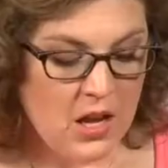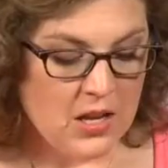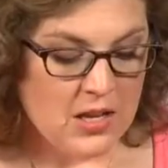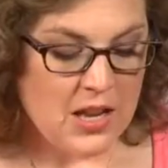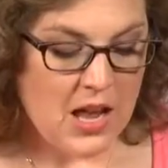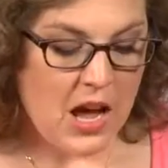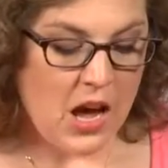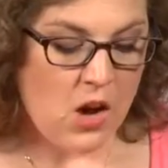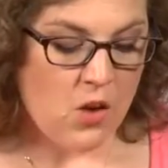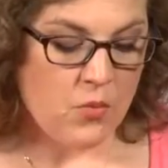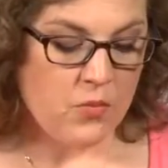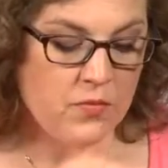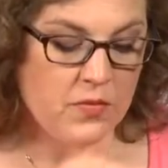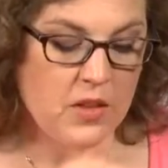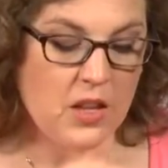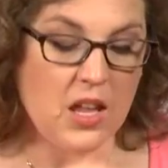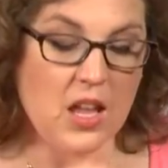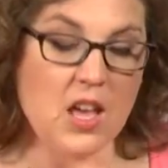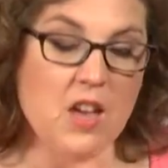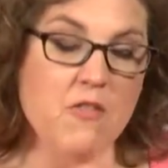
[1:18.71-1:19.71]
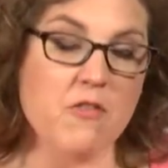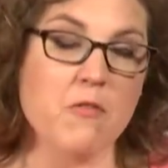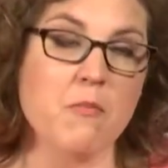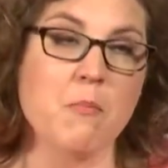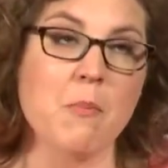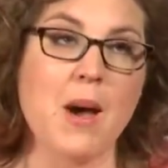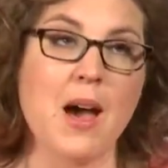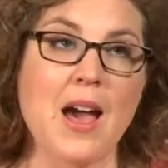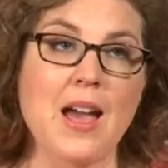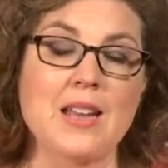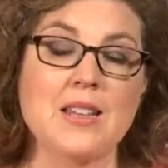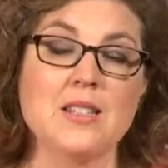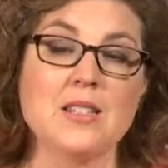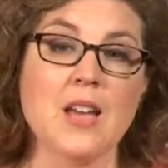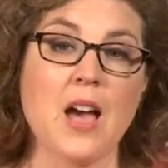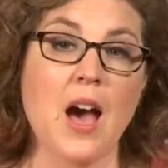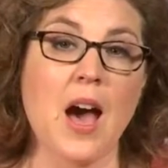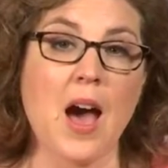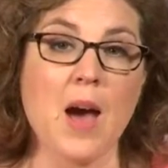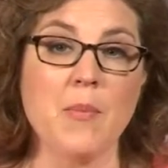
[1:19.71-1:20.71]
Now, if my
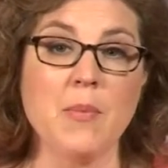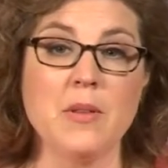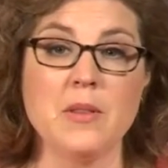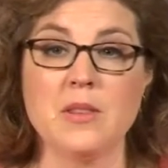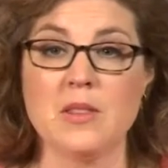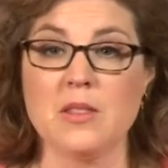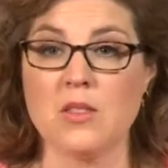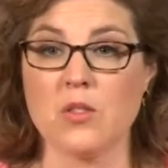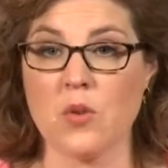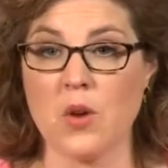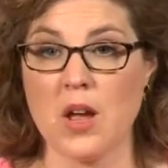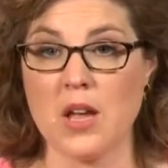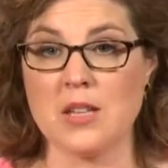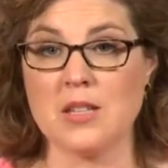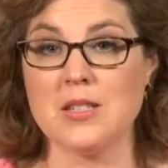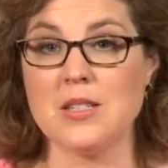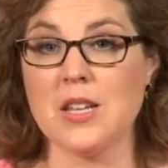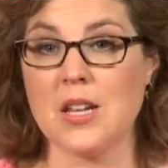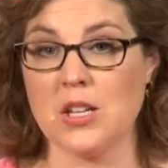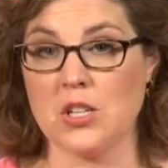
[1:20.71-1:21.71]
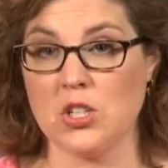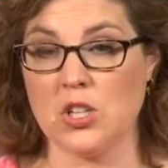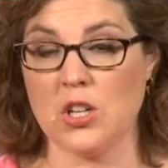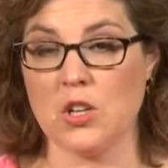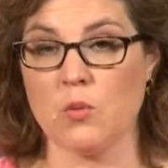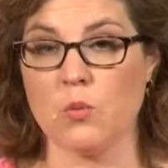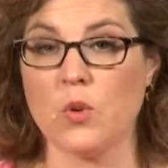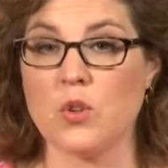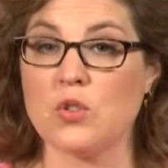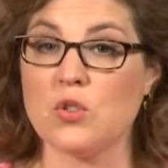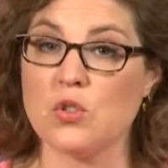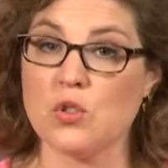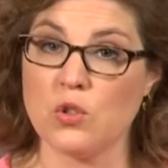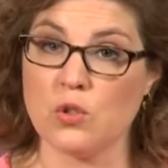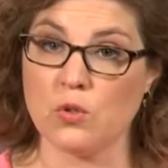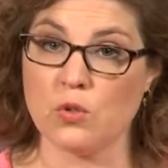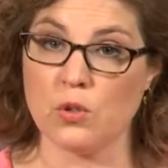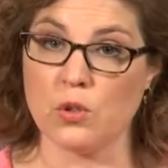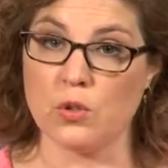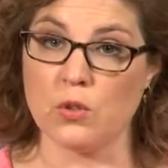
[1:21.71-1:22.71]
top thread tension was
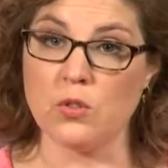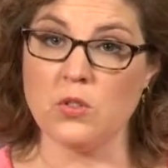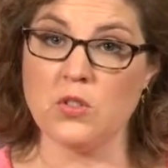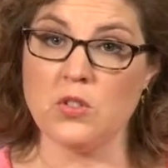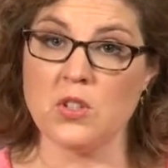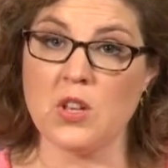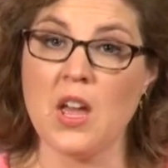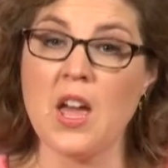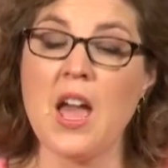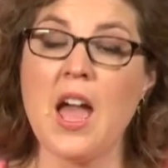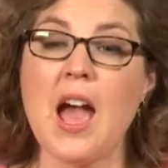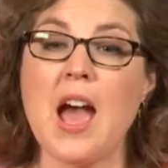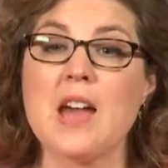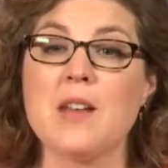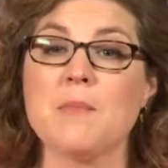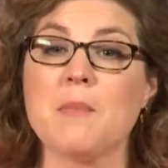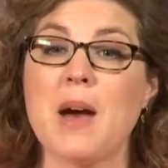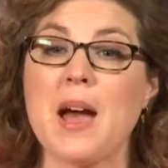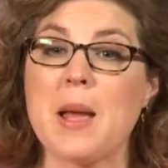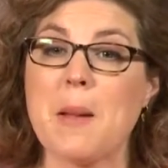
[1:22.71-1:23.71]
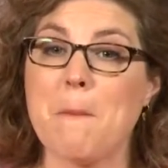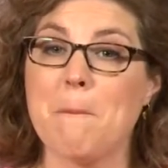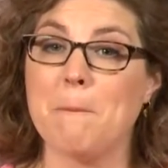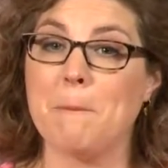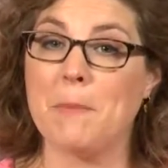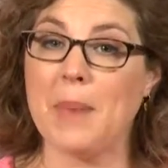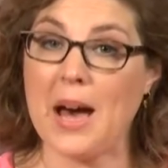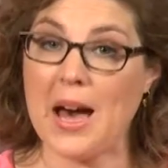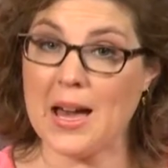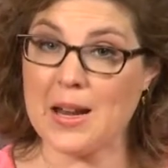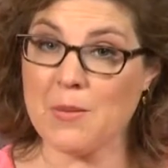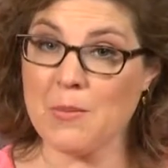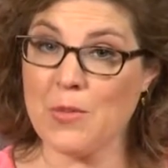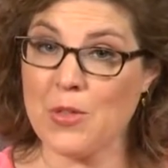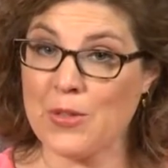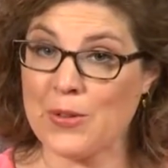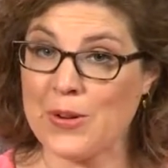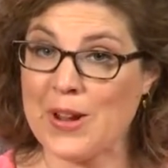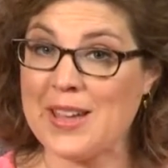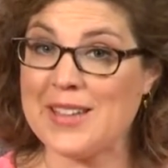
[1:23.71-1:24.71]
too loose and my bottom
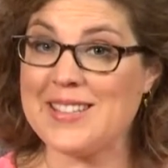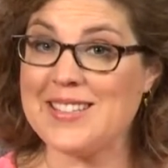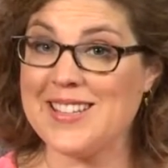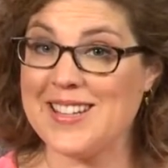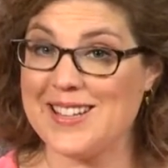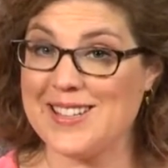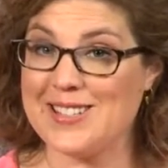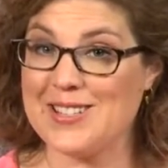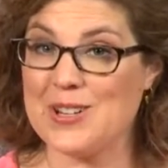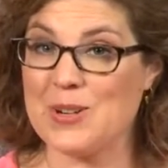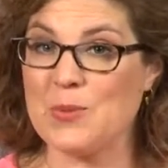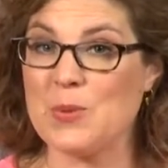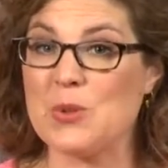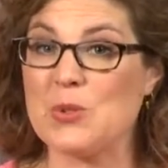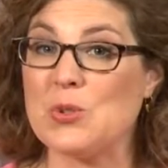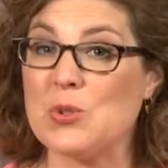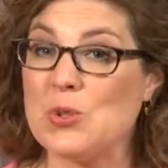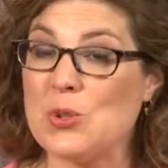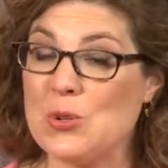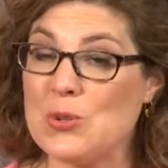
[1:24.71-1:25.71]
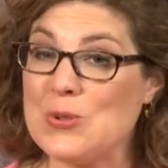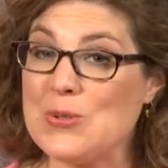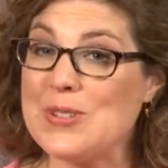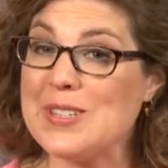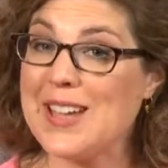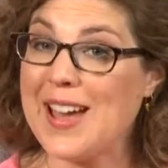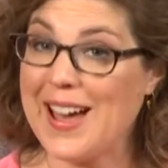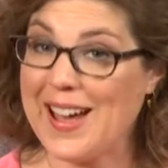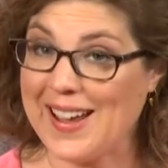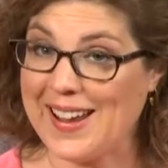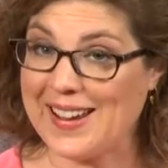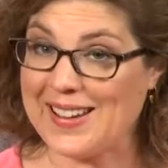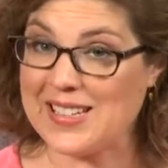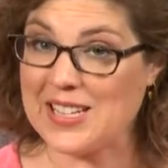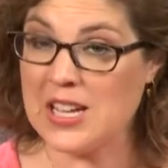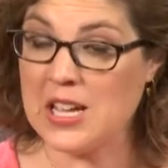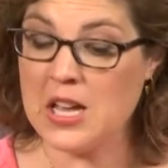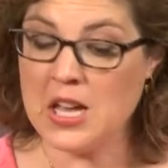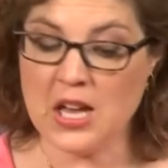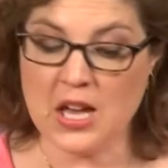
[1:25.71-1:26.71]
thread tension was too tight,
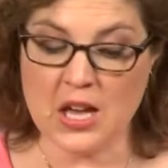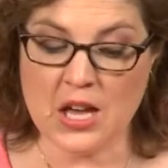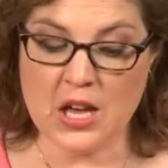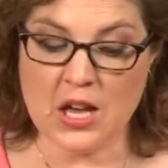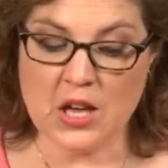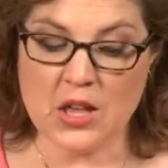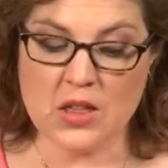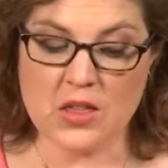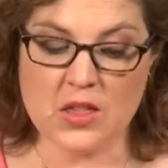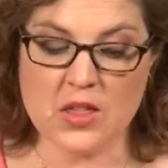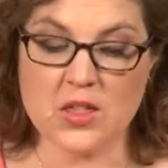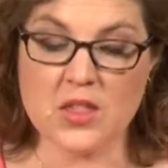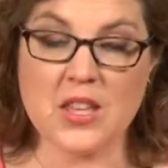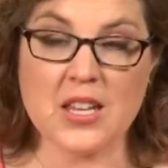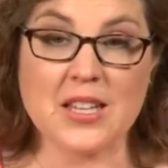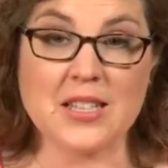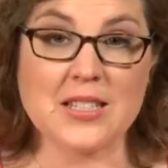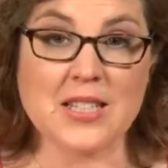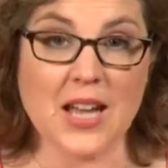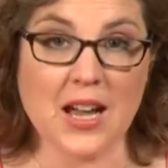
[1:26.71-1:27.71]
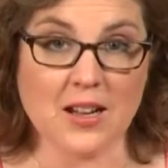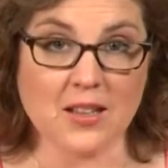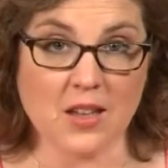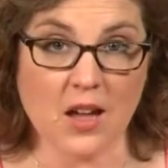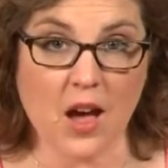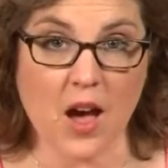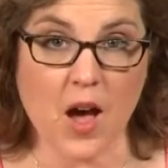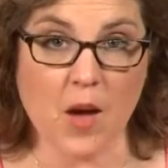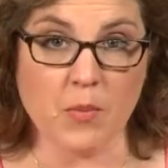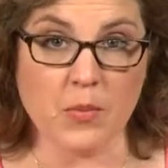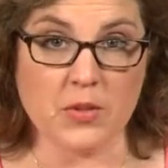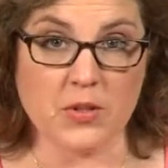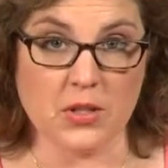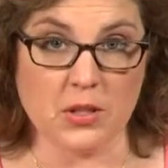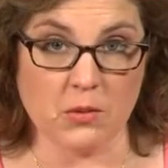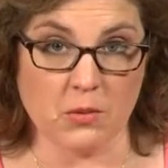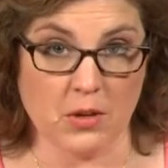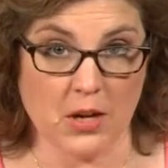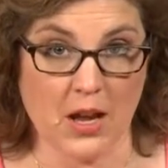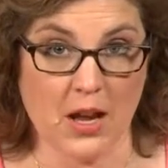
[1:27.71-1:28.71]
the exact
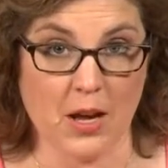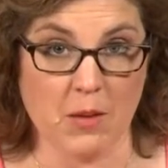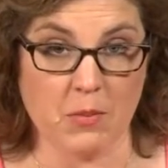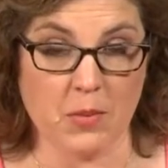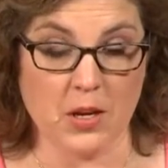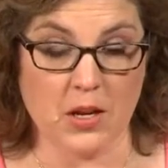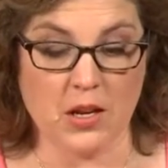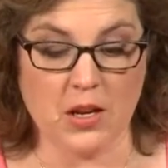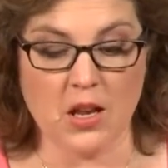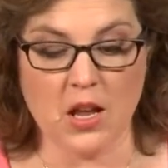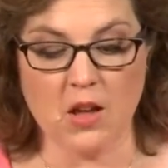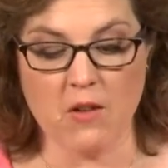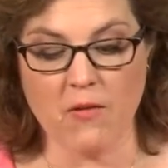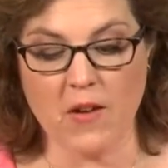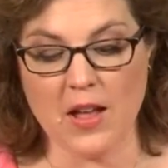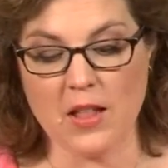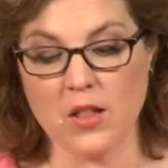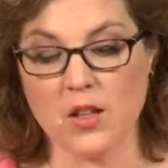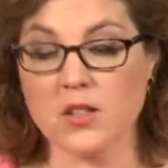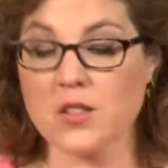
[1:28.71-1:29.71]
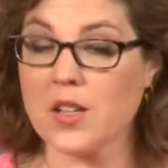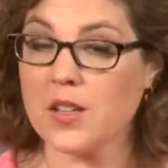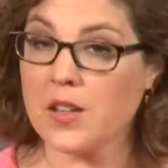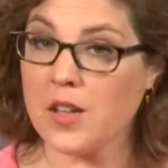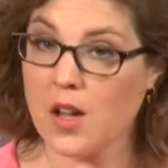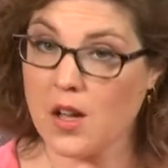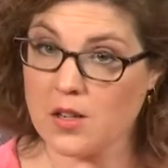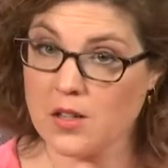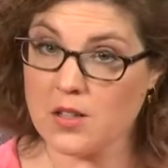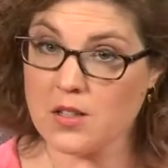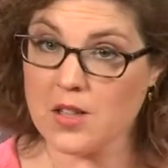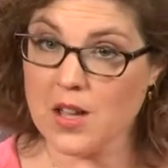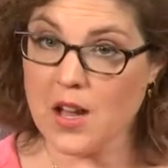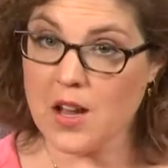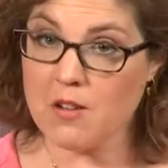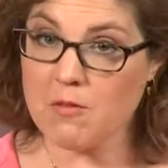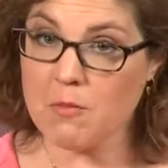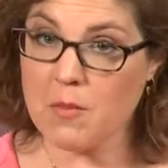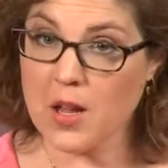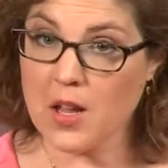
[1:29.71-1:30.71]
opposite would happen. If I looked on the
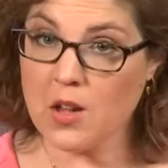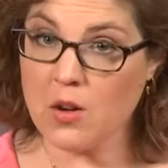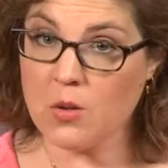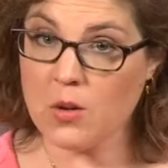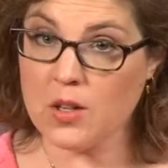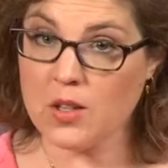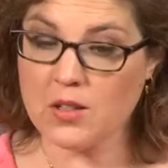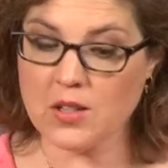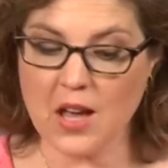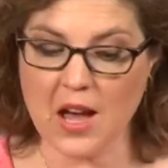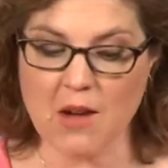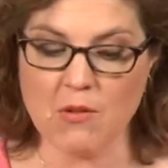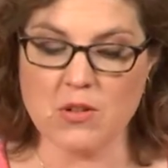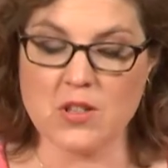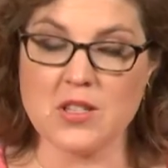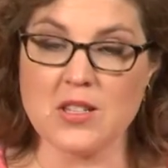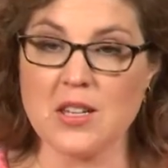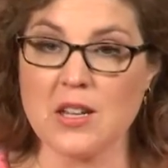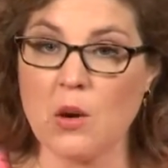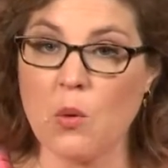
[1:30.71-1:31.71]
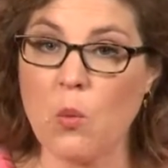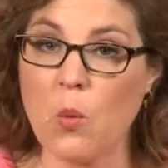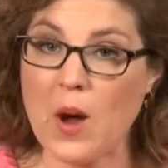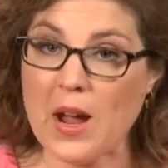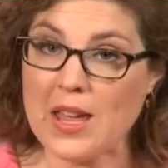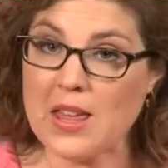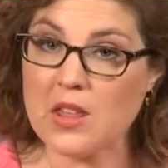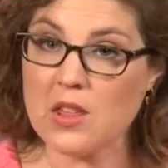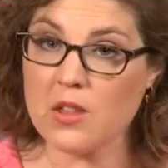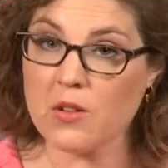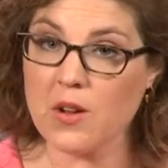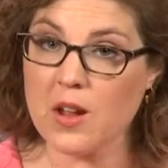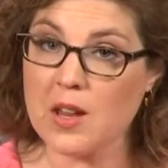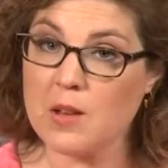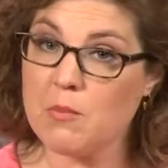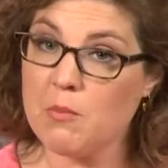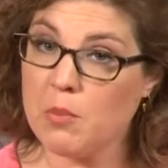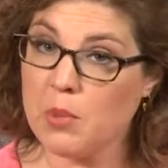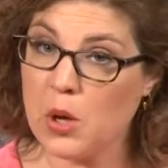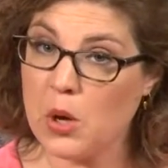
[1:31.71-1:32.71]
underside of my quilt, I would see a white
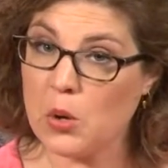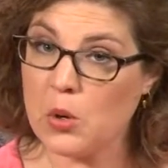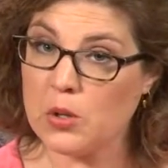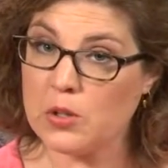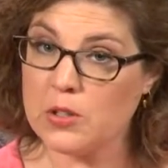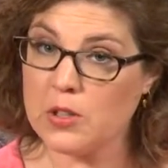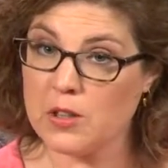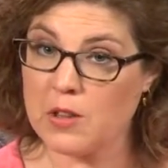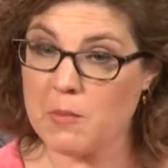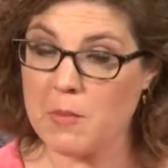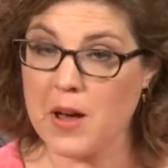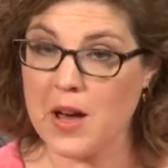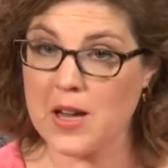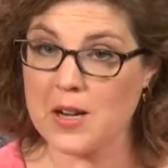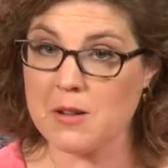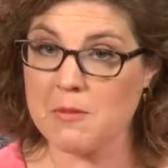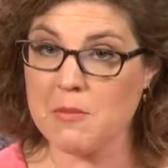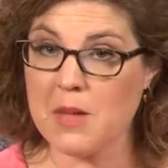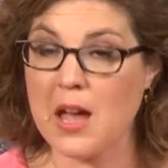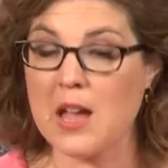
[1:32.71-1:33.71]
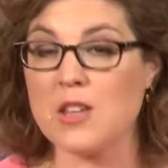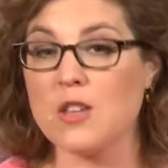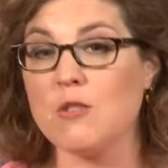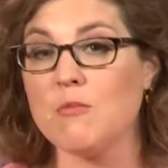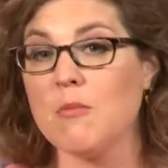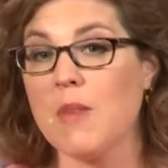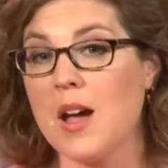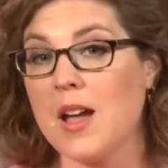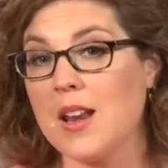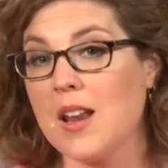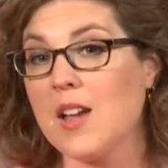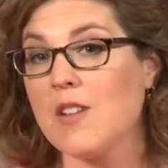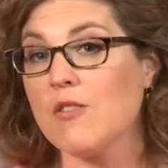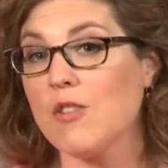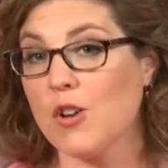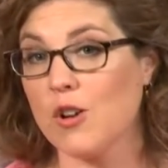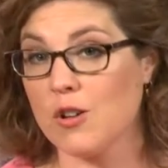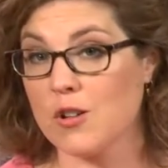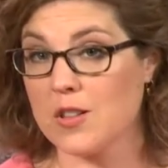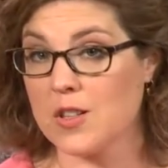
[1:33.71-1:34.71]
thread pulled to the bottom, and you might have
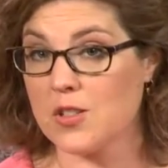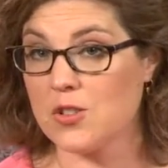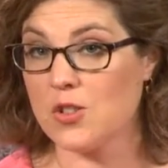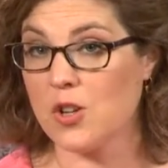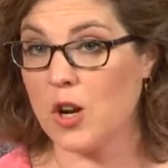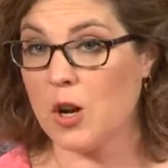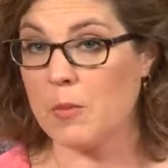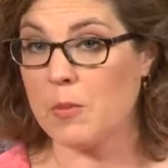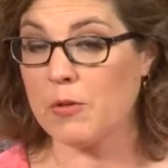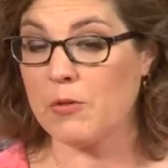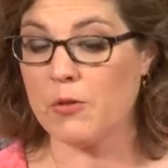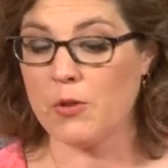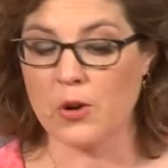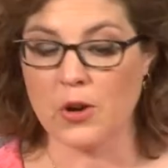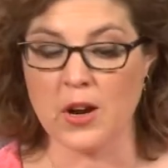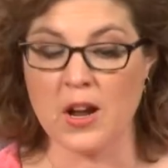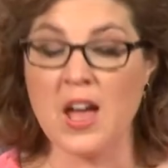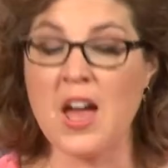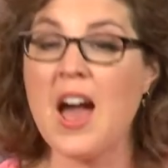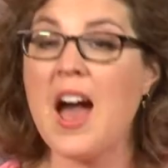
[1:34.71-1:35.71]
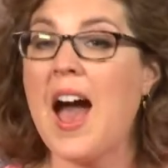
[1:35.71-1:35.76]
heard this term before.